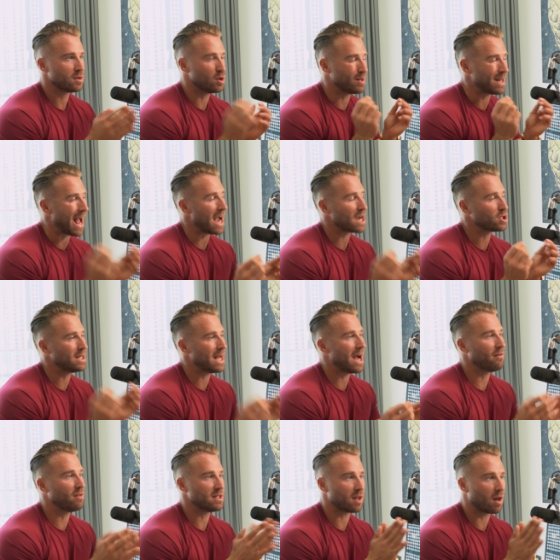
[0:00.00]
so you can actually
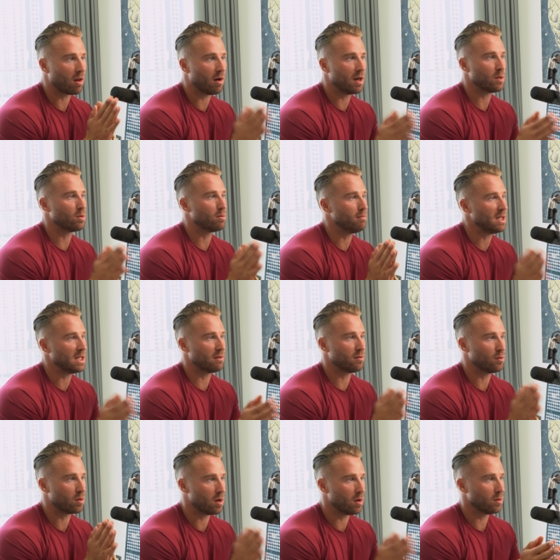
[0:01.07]
have these aligned with
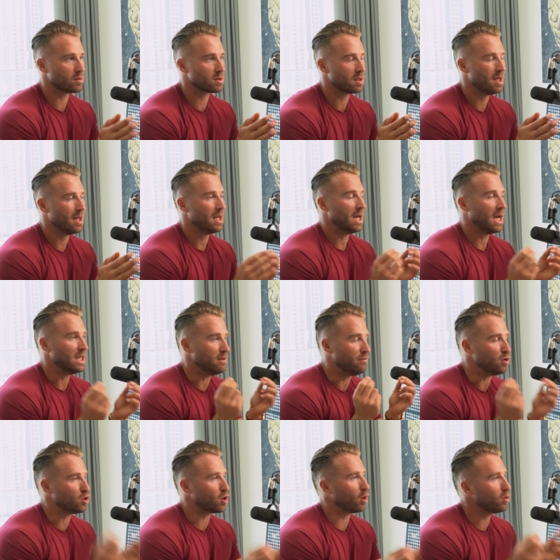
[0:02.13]
meaningful goals. And if
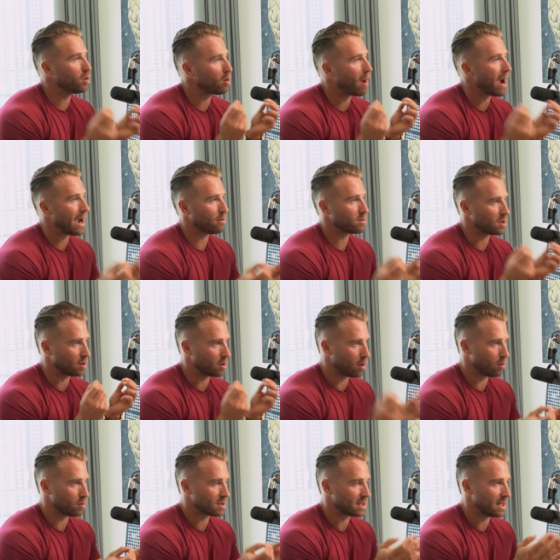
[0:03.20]
you don't know how to
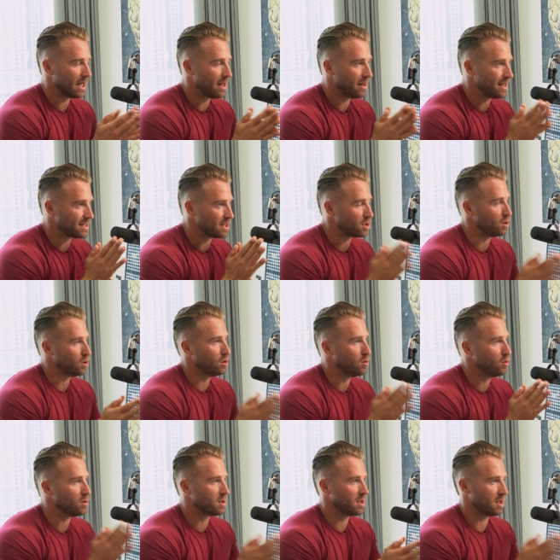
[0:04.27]
goal set, this is a
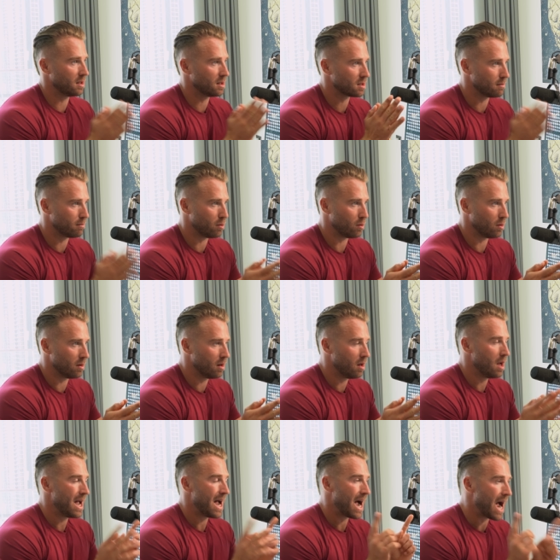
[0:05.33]
huge thing that's important.
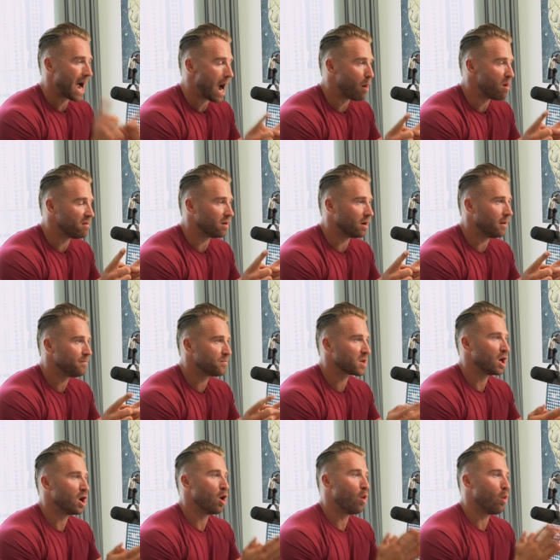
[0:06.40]
However,
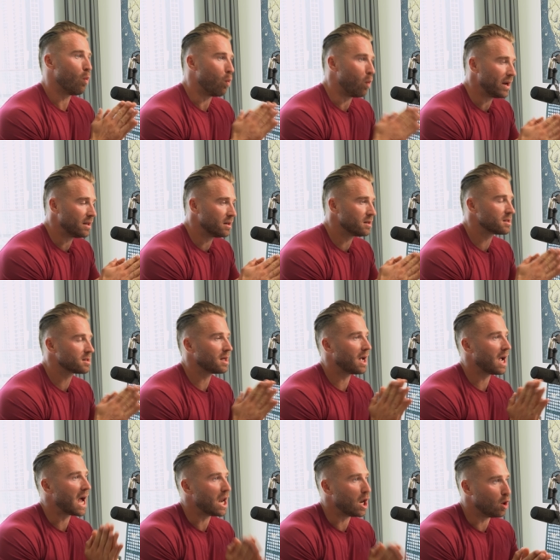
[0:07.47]
winners
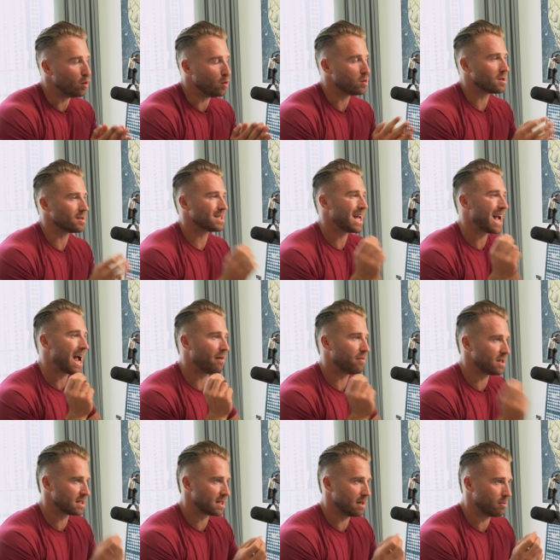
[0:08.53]
and losers have
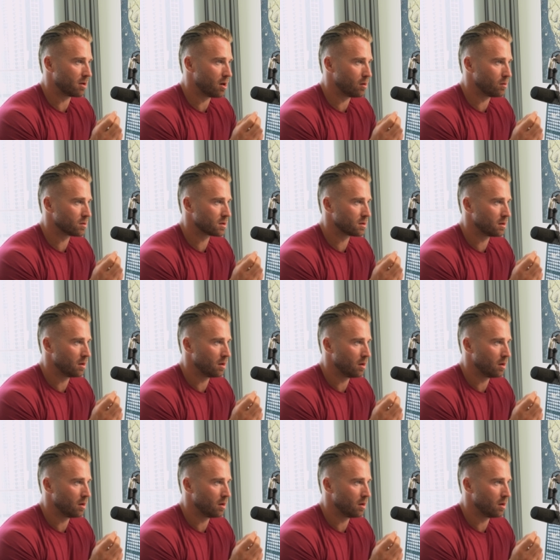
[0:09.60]
the same goals.